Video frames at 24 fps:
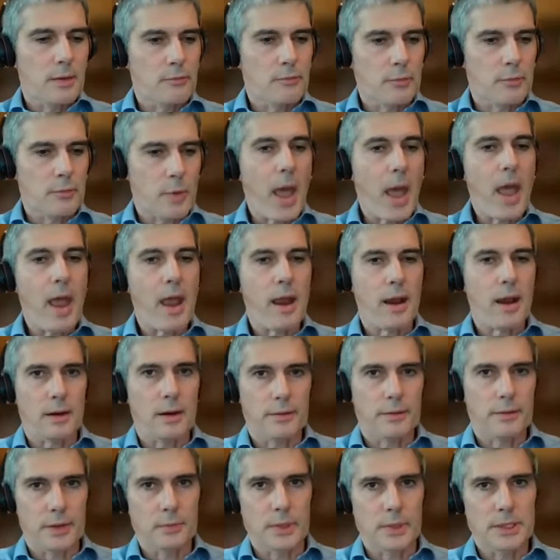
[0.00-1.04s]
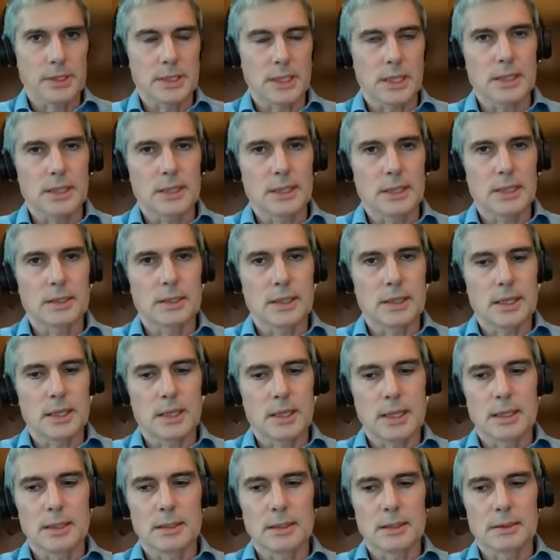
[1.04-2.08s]
repair that we did in
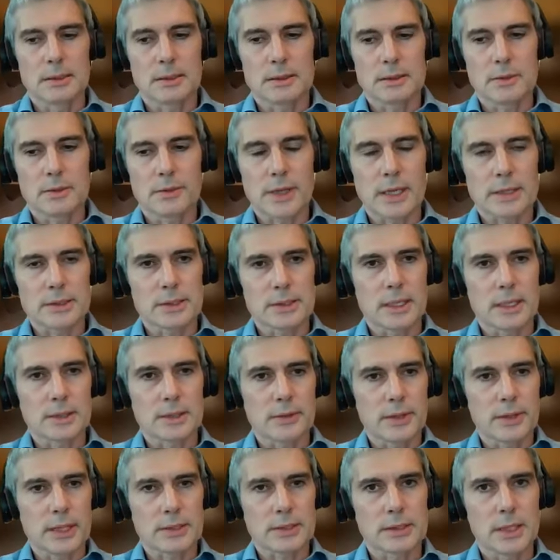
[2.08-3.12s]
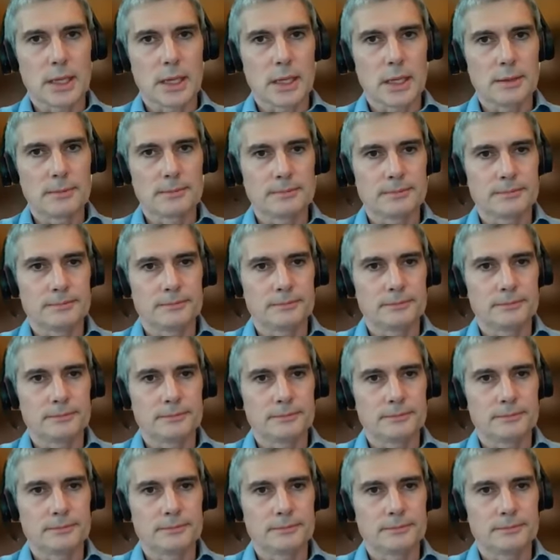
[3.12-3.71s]
in 2008 2009